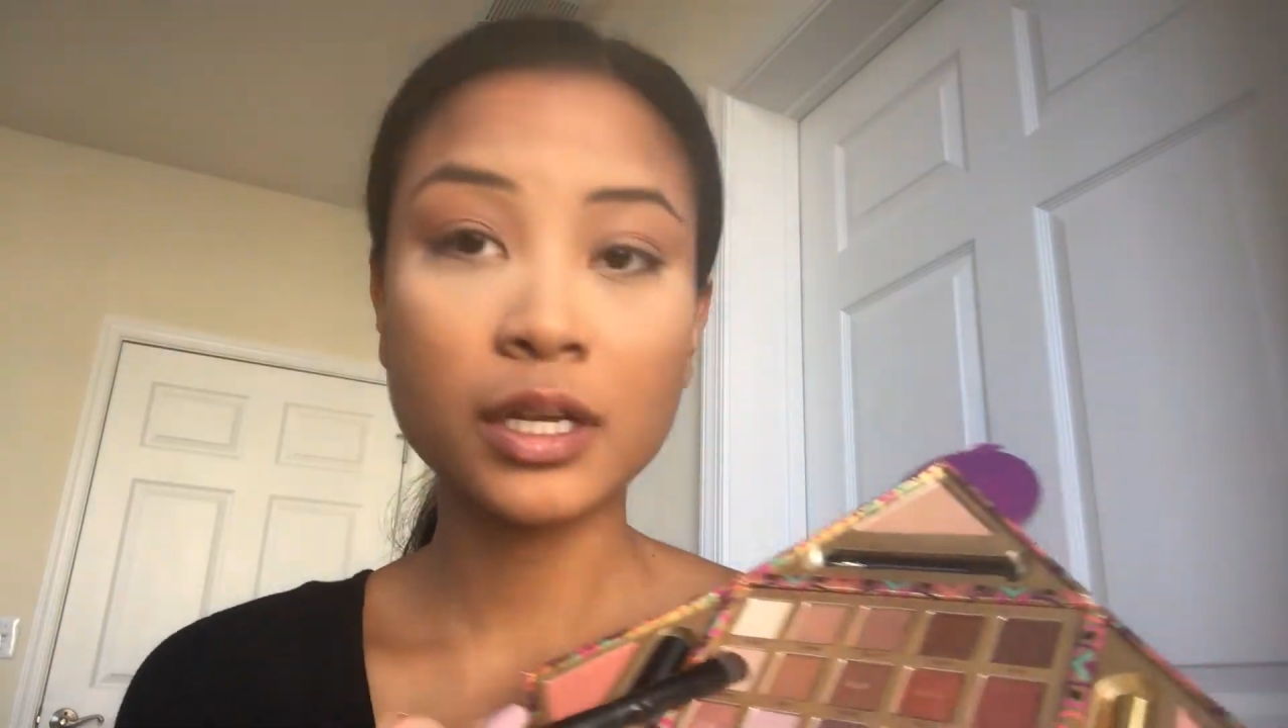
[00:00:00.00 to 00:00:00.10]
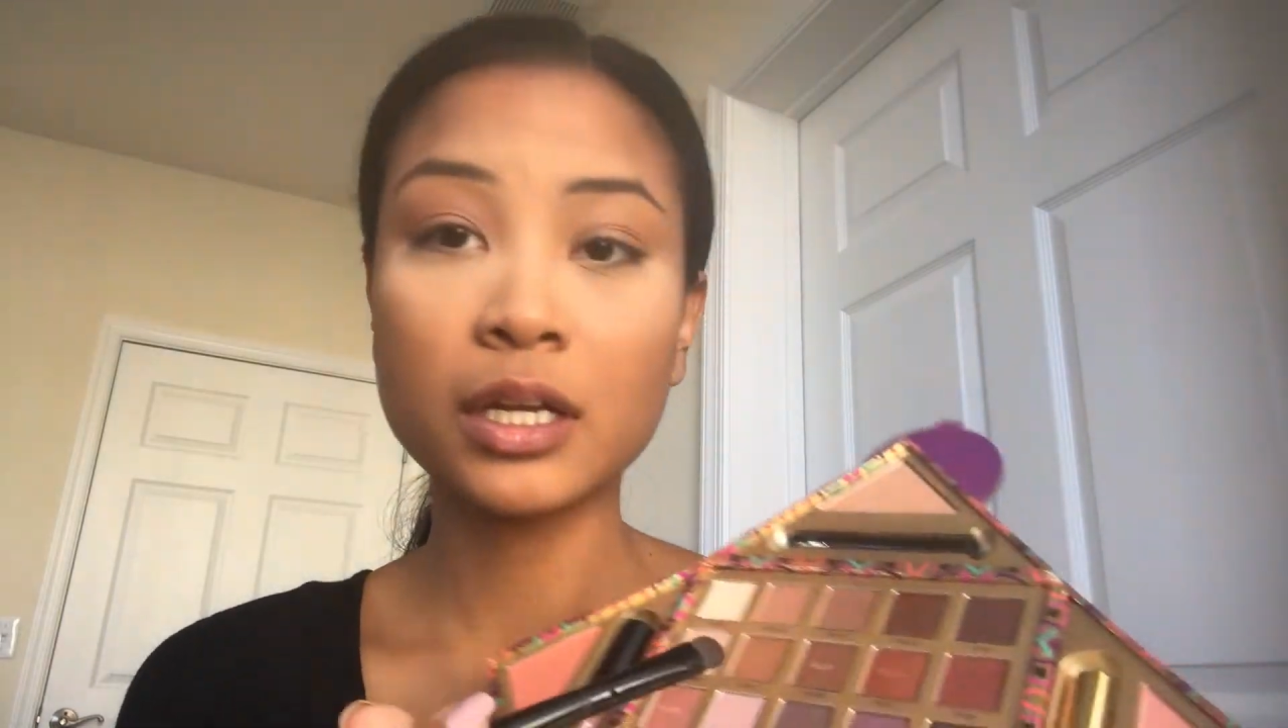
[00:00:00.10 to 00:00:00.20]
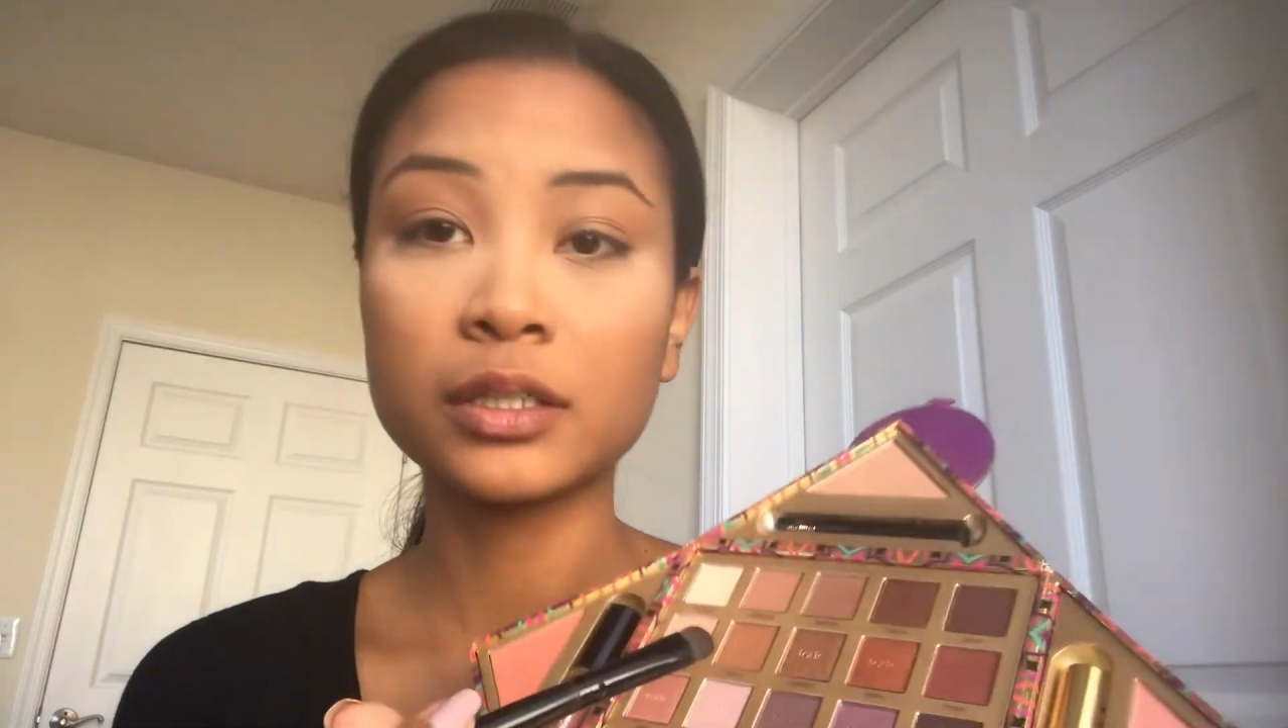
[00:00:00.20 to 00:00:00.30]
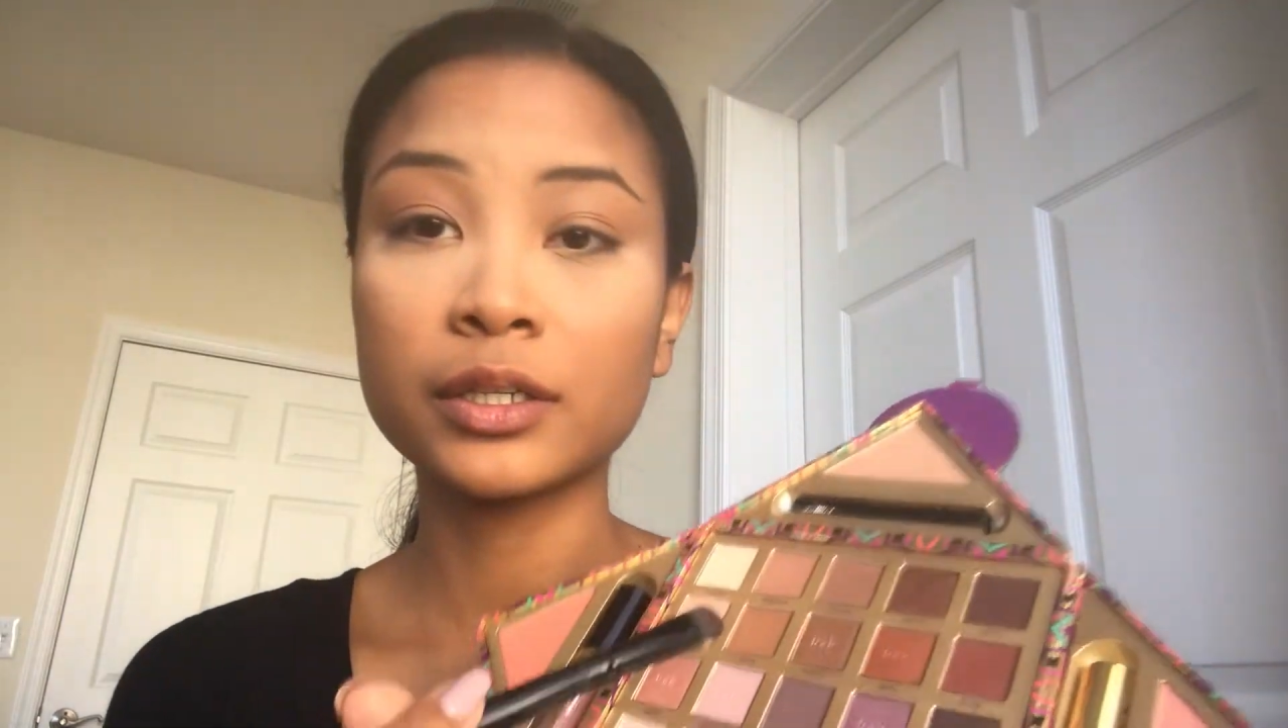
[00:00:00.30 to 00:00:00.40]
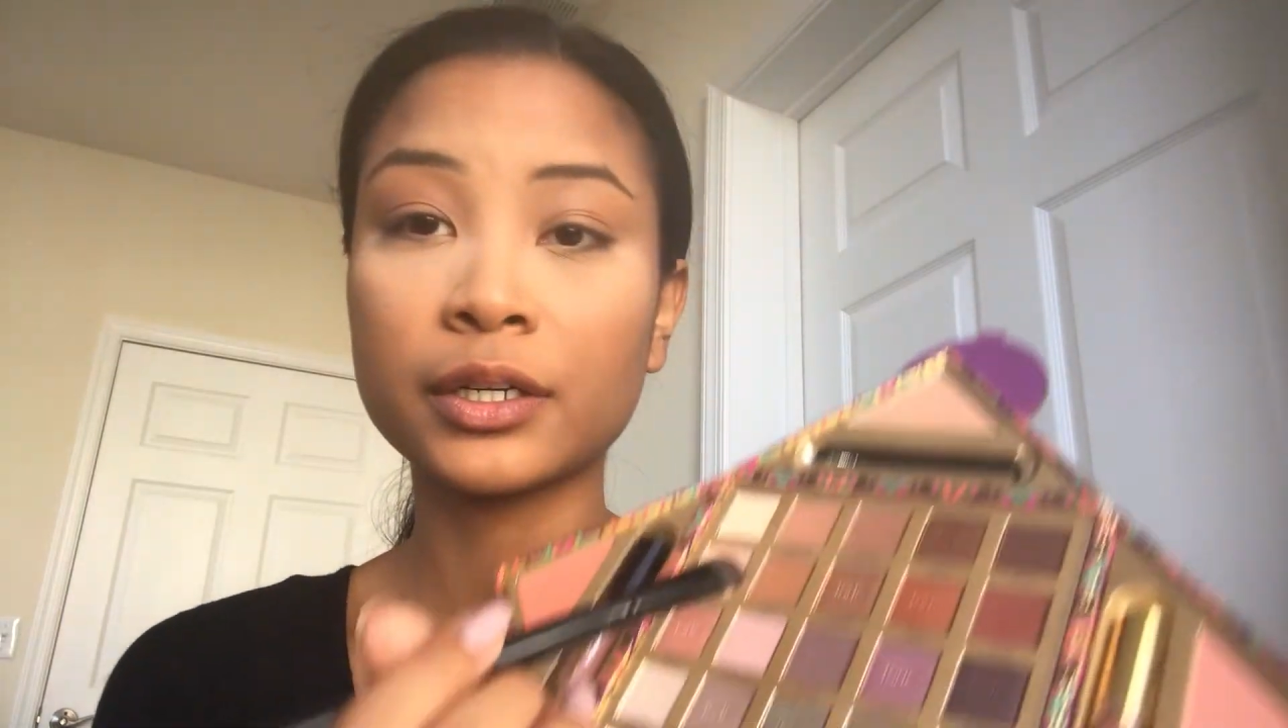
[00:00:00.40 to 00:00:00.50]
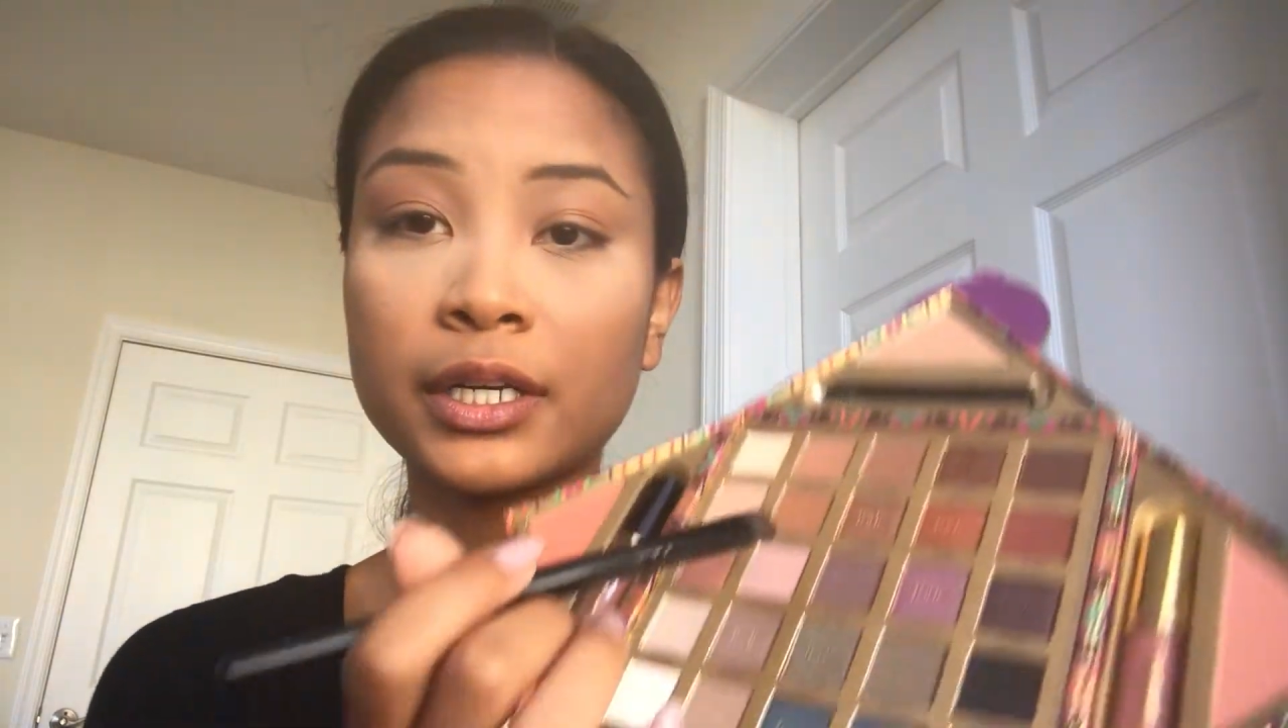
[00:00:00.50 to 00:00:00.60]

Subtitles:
color